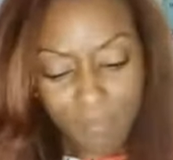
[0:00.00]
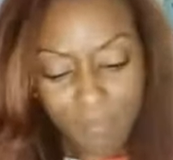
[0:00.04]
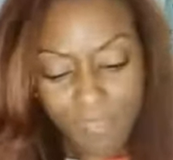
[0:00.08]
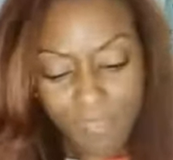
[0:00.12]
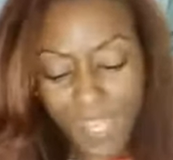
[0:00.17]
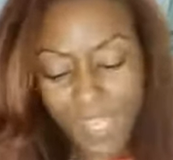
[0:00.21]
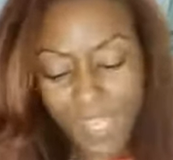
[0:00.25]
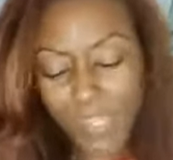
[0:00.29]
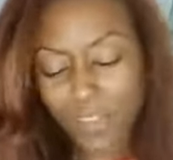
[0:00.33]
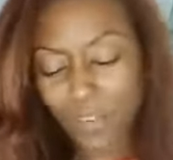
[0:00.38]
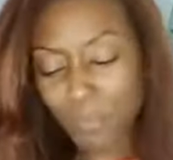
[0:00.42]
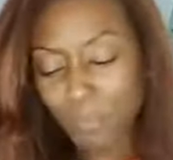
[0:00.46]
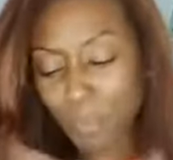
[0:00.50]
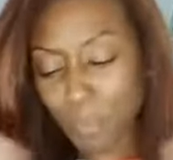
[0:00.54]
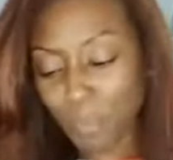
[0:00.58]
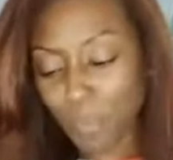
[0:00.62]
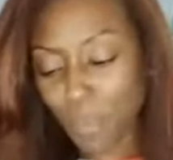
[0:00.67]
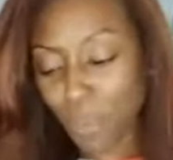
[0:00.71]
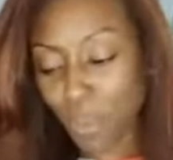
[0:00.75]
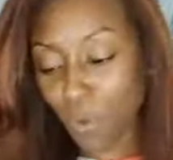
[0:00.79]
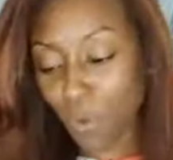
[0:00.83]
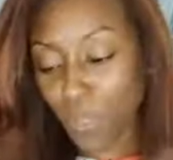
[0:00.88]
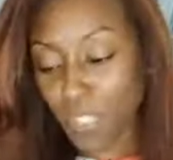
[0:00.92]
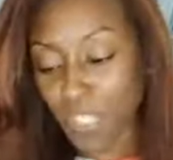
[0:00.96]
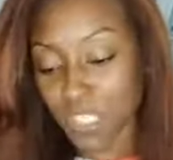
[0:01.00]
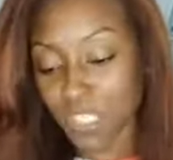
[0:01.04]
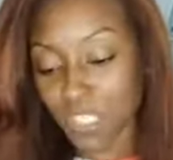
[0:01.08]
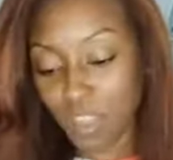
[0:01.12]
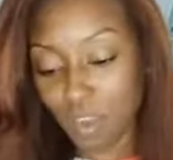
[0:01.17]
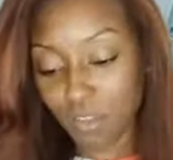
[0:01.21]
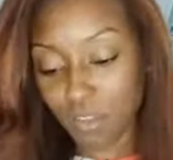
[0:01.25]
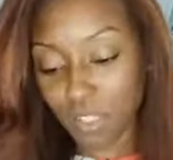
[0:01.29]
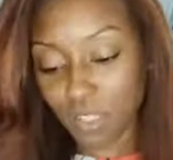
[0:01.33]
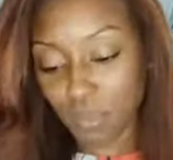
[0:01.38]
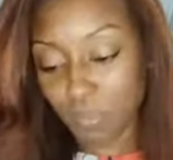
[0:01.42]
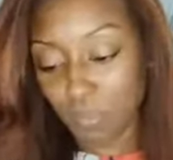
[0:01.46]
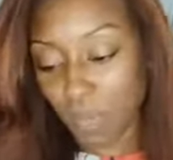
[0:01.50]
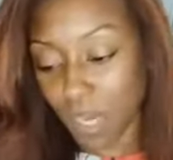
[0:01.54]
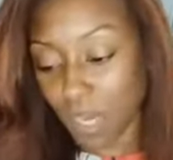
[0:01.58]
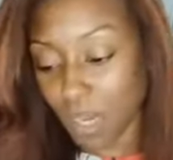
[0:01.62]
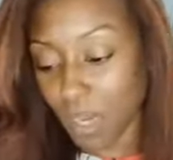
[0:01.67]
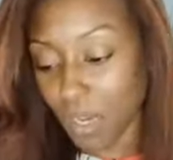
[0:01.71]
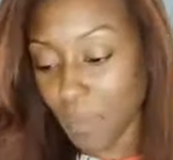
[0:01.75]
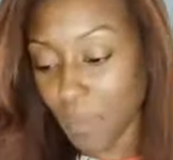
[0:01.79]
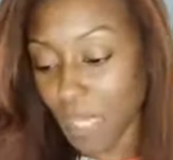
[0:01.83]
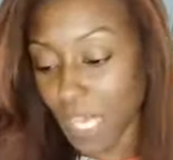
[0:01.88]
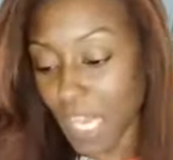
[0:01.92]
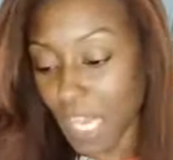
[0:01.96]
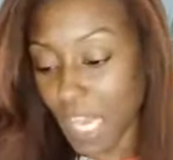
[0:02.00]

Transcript: I can remember going and talking to mom,